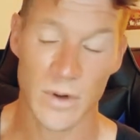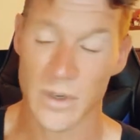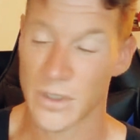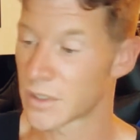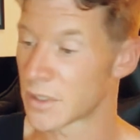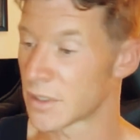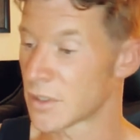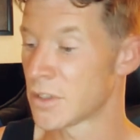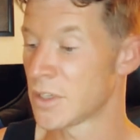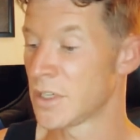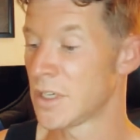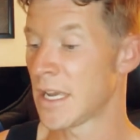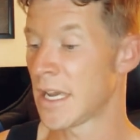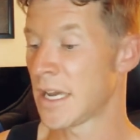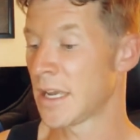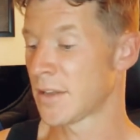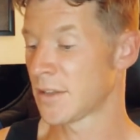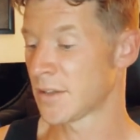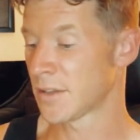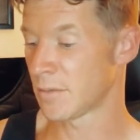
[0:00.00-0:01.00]
Like she added
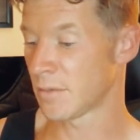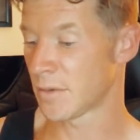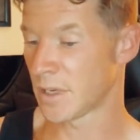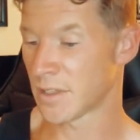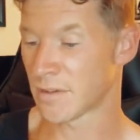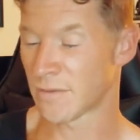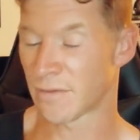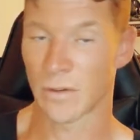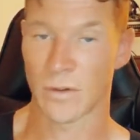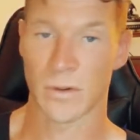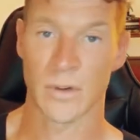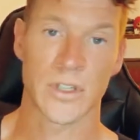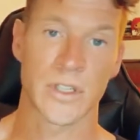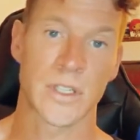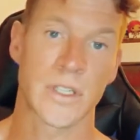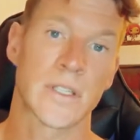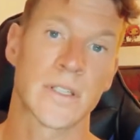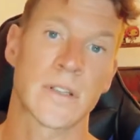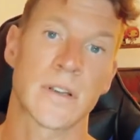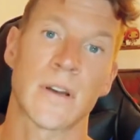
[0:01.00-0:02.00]
some nice
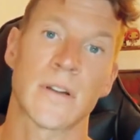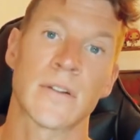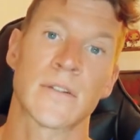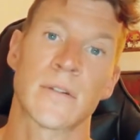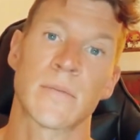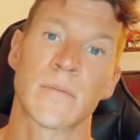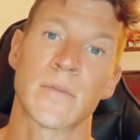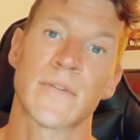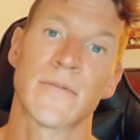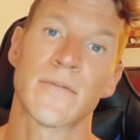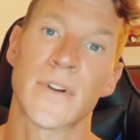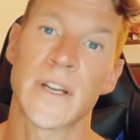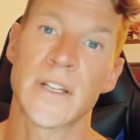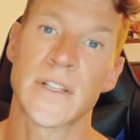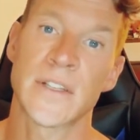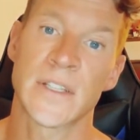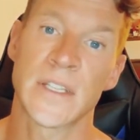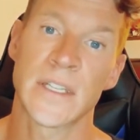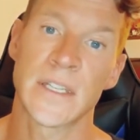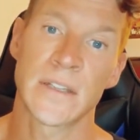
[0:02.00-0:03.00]
flourishes on some of the fight
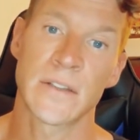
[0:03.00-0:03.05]
scenes.